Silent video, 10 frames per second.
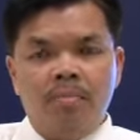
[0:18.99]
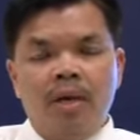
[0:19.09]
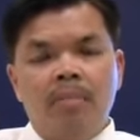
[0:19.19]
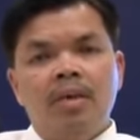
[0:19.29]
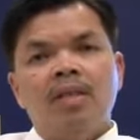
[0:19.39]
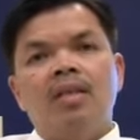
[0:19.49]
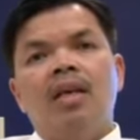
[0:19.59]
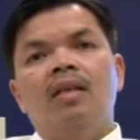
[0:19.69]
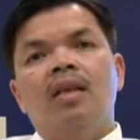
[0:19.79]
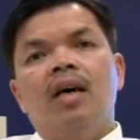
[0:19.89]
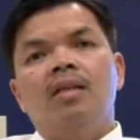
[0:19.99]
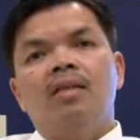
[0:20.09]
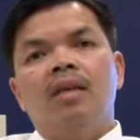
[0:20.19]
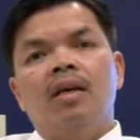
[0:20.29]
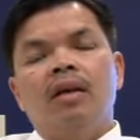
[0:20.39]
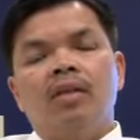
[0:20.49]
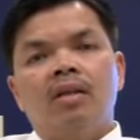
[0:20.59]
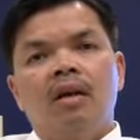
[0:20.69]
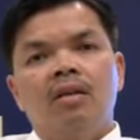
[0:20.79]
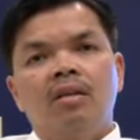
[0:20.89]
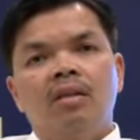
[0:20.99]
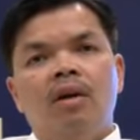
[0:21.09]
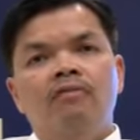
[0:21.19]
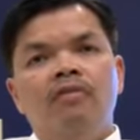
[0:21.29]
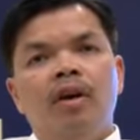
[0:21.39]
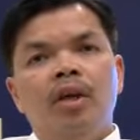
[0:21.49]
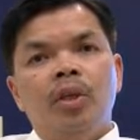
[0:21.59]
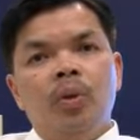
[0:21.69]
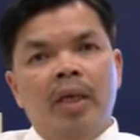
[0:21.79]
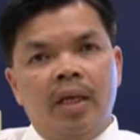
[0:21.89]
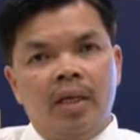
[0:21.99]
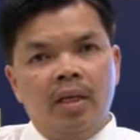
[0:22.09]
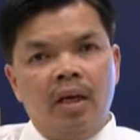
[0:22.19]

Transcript: But I must say that uh, nanotechnologies offer a unique